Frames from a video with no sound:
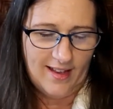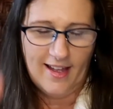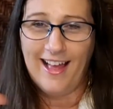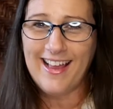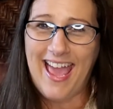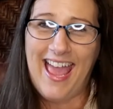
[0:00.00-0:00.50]

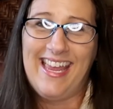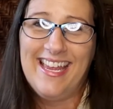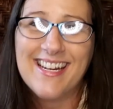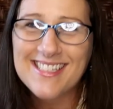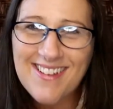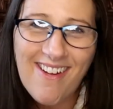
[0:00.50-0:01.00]
Okay,
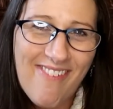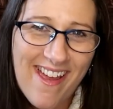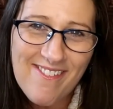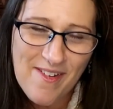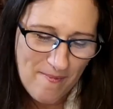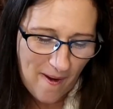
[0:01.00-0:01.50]
here's my
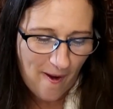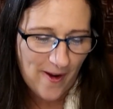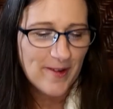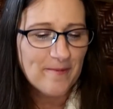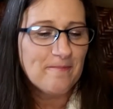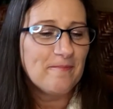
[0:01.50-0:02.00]
favorite part.
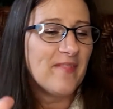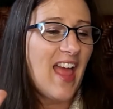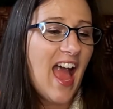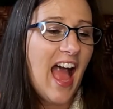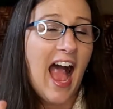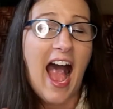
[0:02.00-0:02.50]

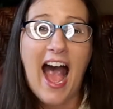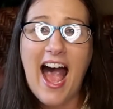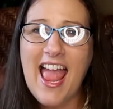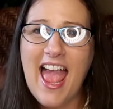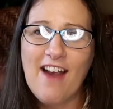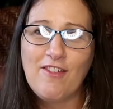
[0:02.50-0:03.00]

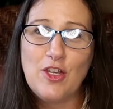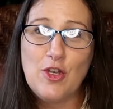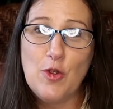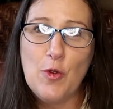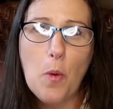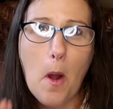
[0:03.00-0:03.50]
I have a
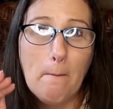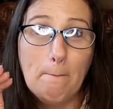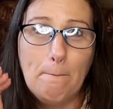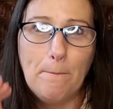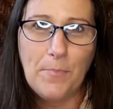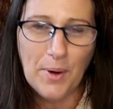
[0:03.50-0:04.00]
new
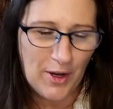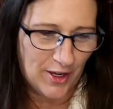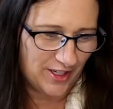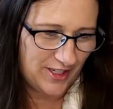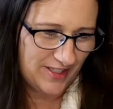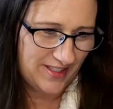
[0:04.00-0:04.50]

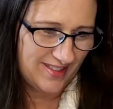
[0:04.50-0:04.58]
book.